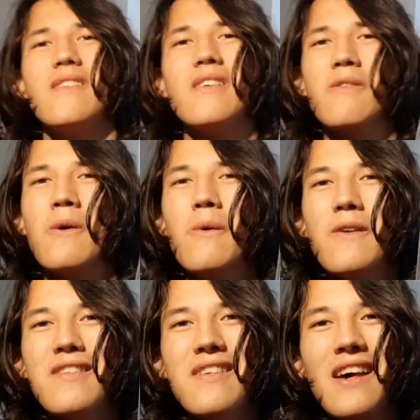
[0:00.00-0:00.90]
Of
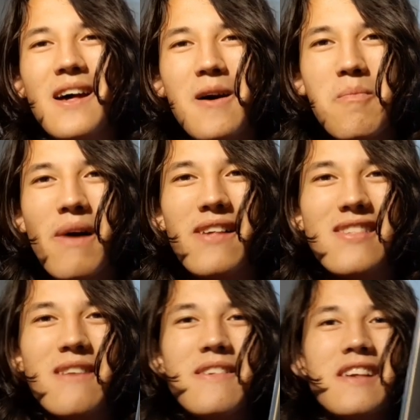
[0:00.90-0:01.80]
course, Miles
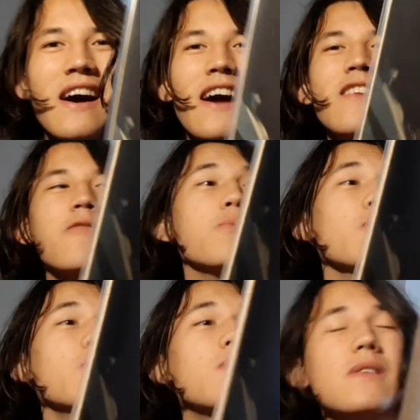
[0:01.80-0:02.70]
Davis Kind of
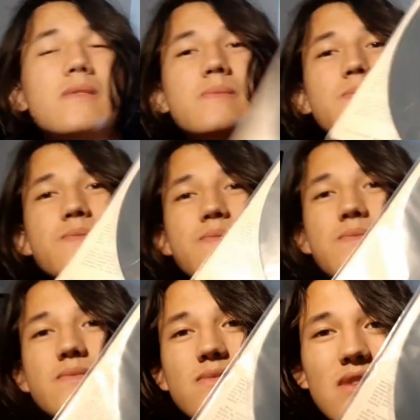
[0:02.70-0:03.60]
Blue.
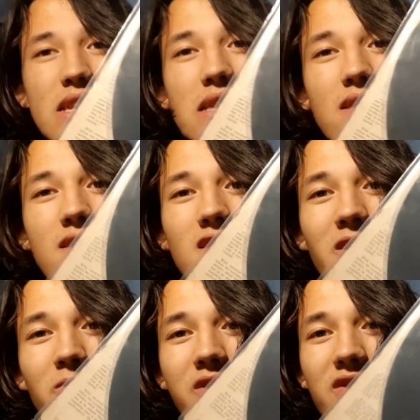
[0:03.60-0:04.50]
This is an
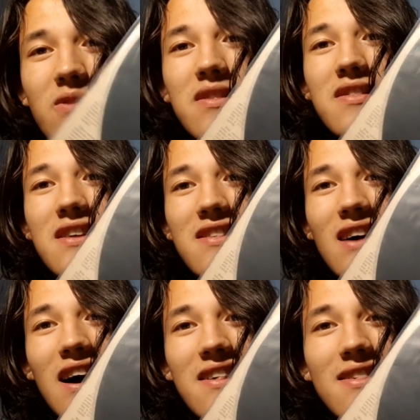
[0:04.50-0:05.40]
original
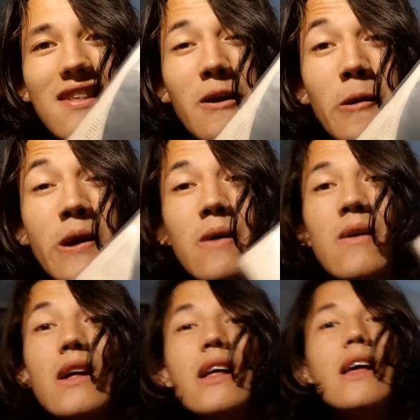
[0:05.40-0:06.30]
6i stereo,
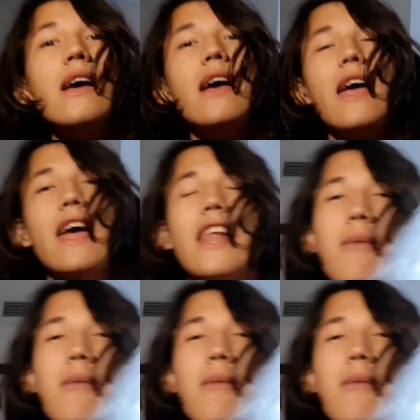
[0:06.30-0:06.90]
and I